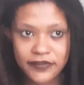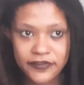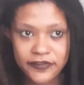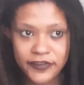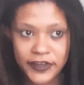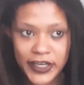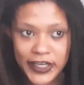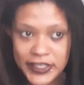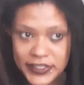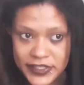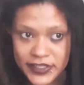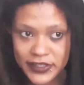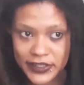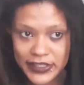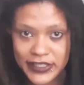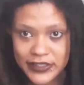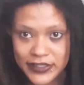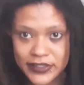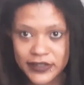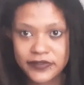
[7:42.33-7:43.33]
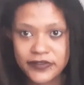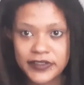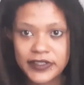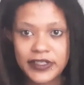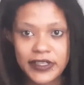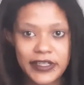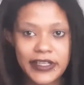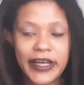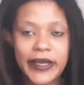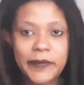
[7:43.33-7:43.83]
vastly
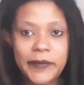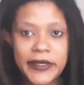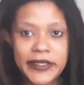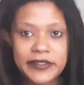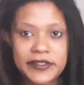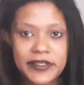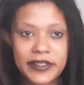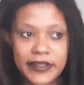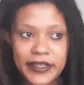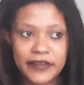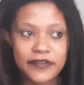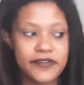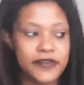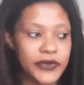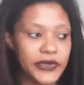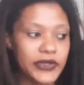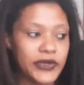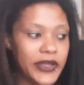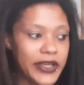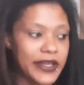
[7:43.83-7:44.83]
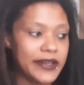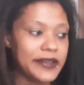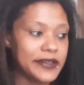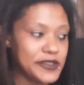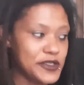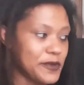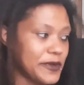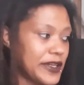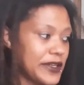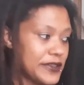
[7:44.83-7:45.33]
different climates, and therefore you can
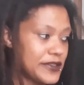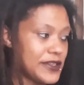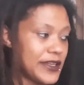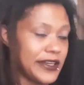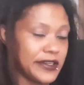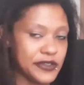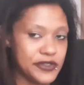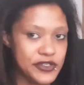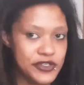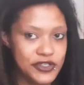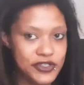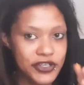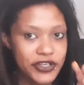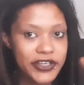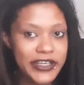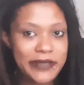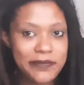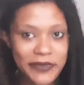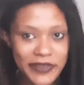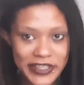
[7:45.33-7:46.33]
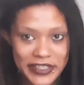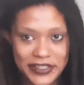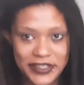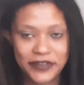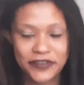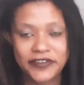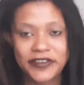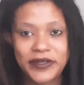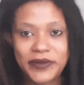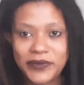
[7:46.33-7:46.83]
expect extremely
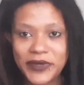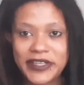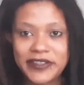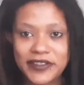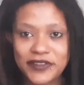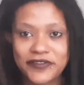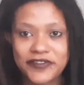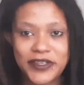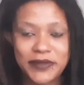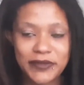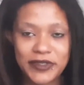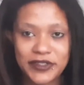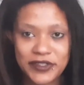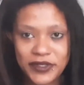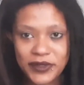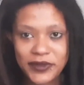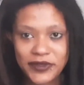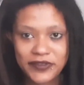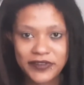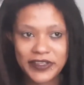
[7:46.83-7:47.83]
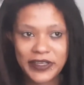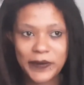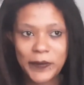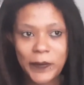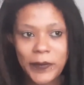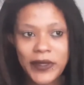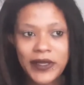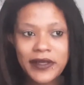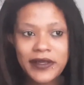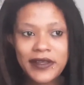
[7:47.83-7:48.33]
different weather from the 2 of
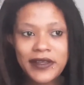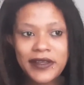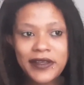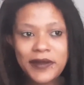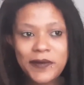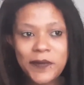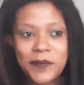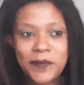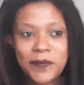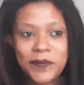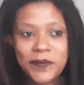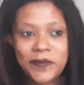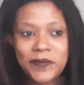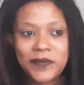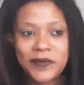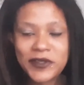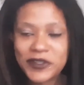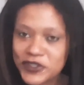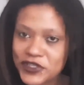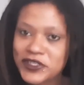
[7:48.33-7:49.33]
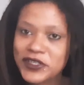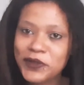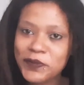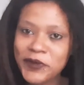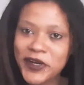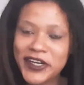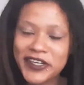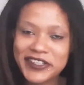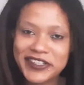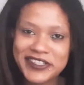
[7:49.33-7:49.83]
them, they're still
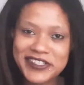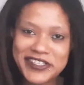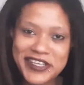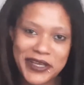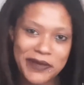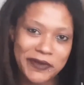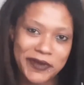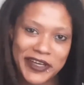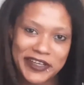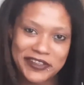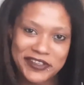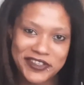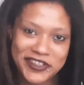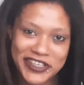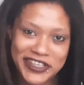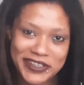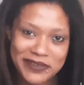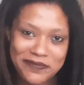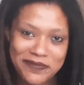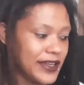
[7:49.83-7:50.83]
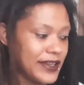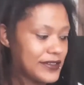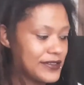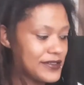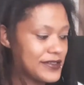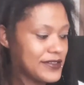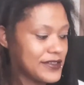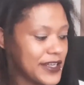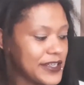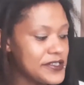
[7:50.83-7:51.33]
part of the same country.
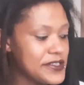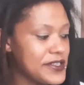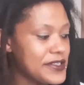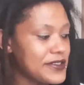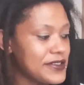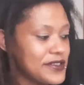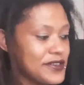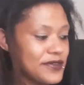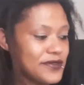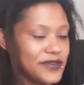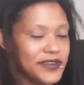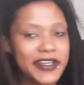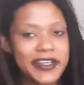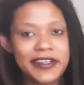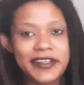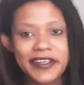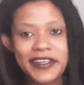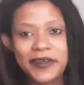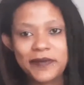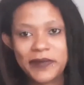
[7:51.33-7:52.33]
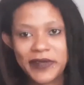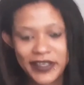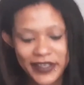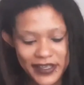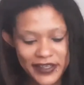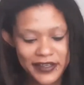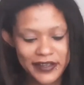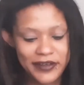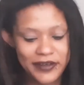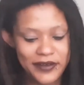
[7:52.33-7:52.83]
It doesn't really
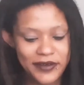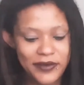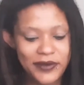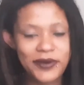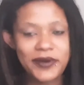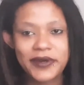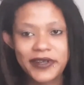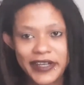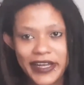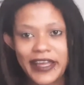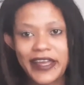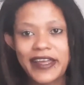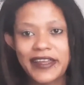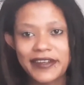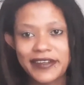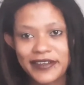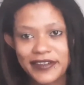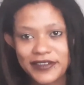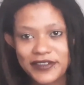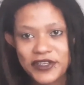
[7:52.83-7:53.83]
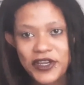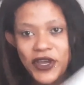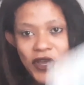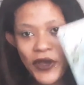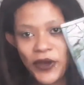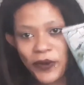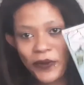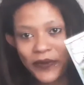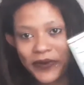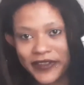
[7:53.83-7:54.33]
begin or end
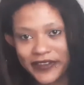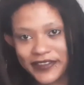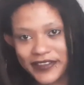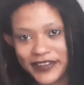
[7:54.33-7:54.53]
with